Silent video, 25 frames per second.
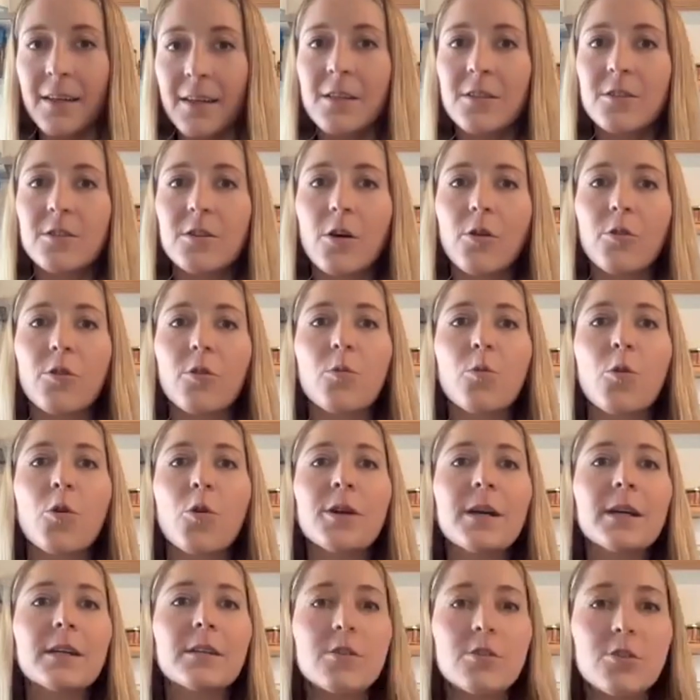So the
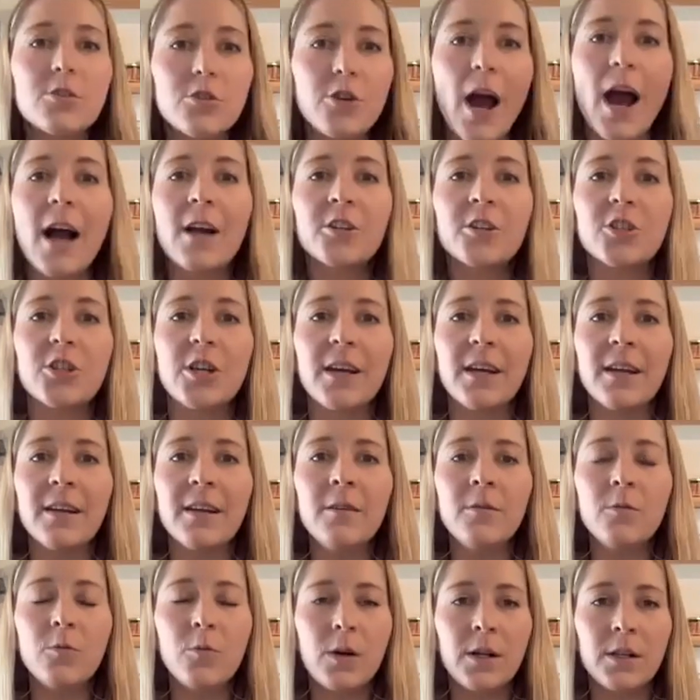word
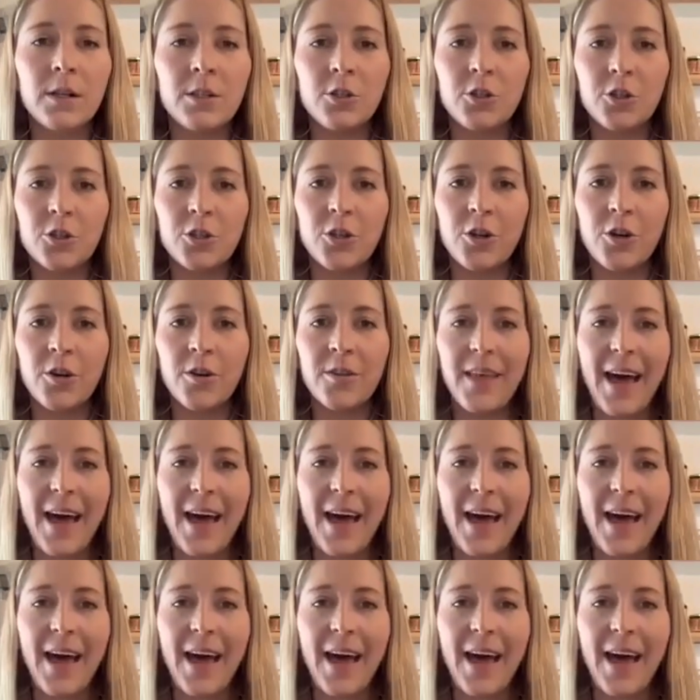extraction will ensure